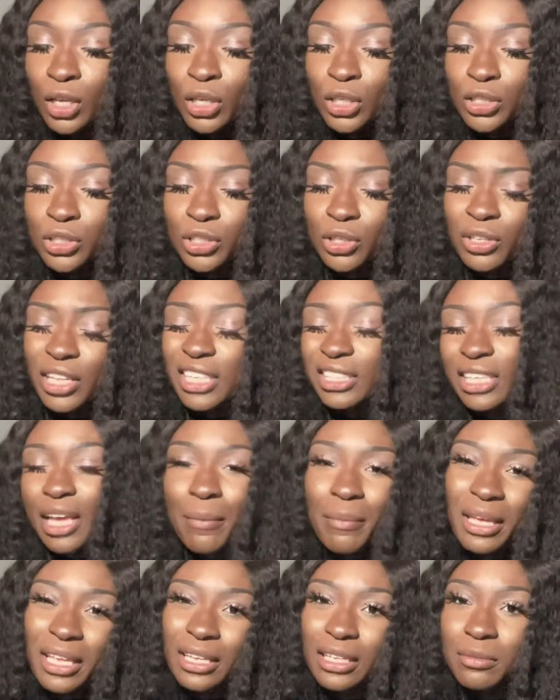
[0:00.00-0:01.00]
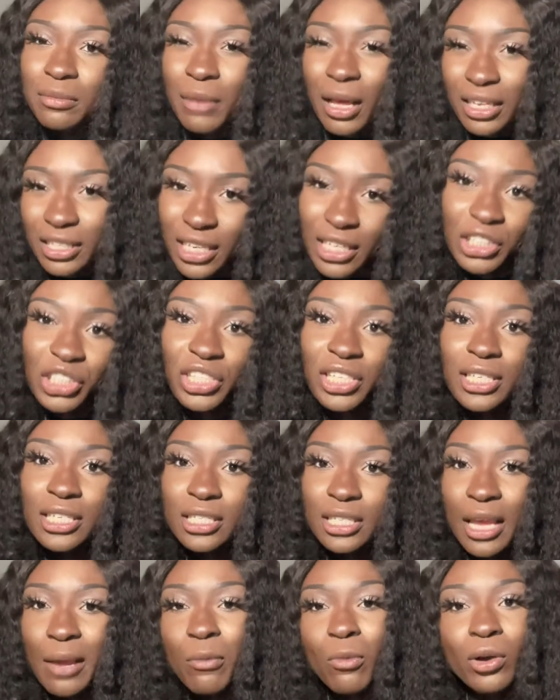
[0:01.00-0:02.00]
So they sent me essentially the
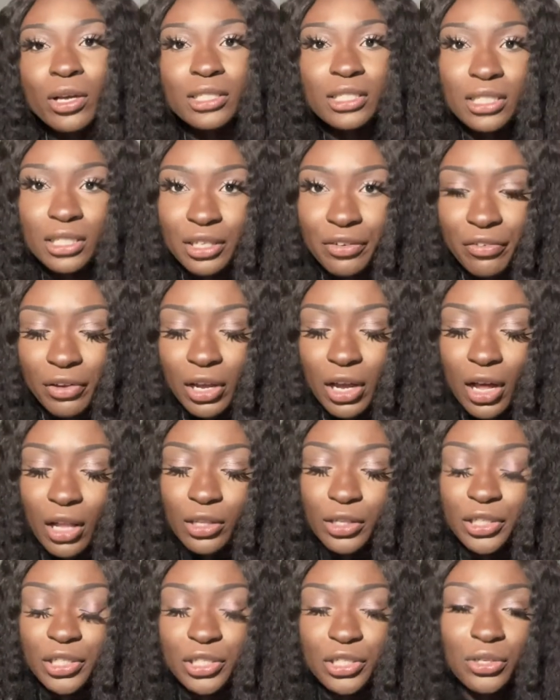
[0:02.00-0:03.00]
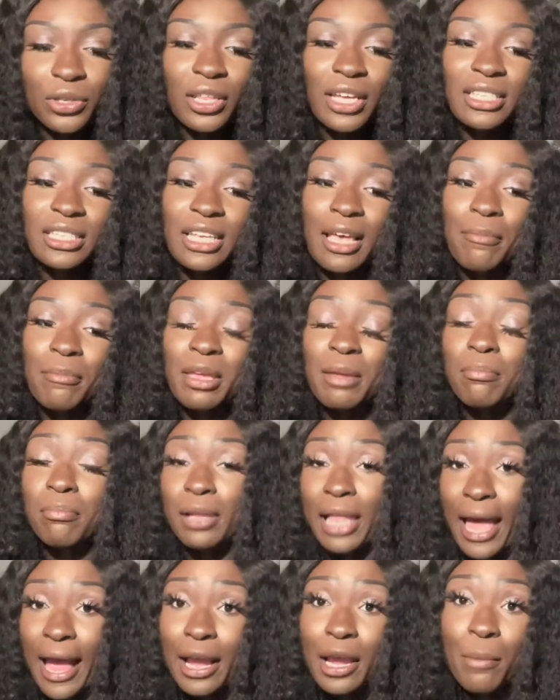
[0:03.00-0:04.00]
same ones in different colors. So they sent me
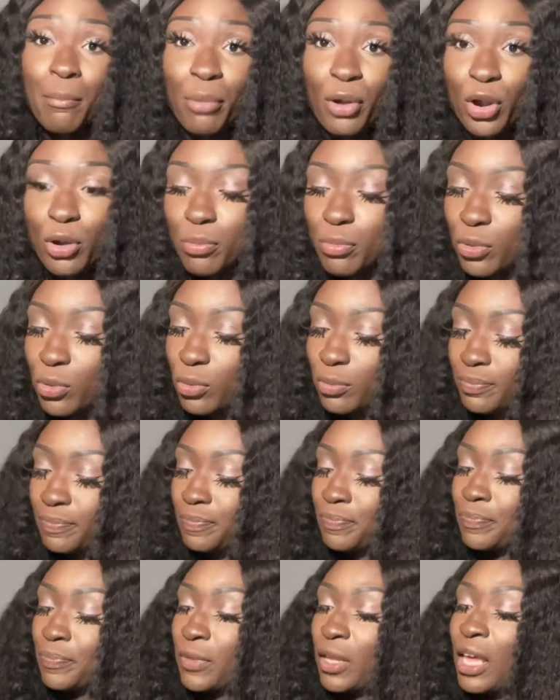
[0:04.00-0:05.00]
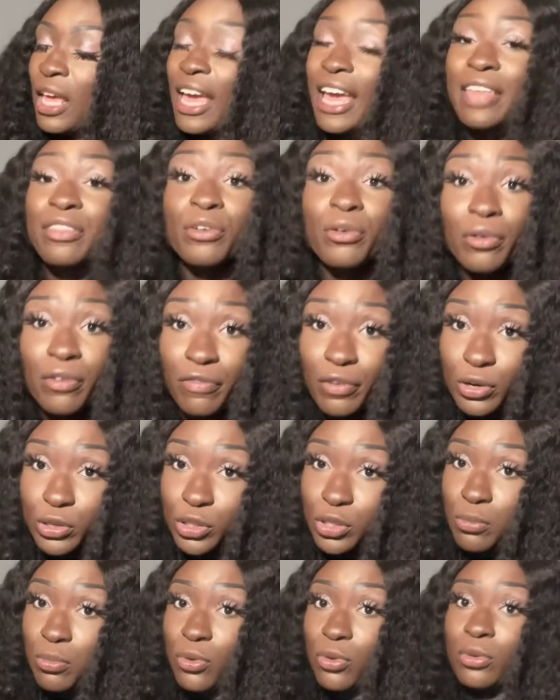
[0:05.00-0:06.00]
black and purple, and they're
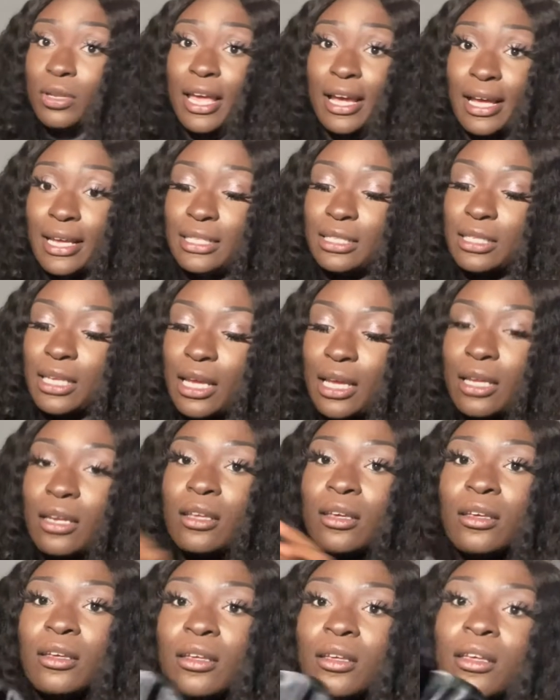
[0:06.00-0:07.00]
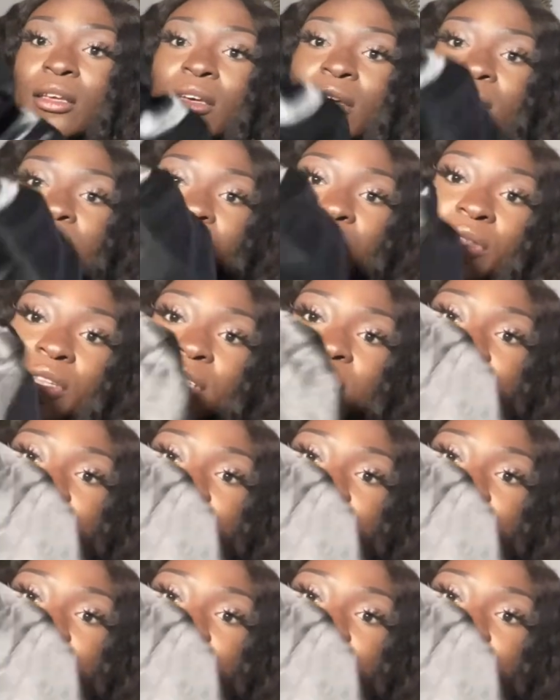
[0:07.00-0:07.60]
reversible, like I said. So this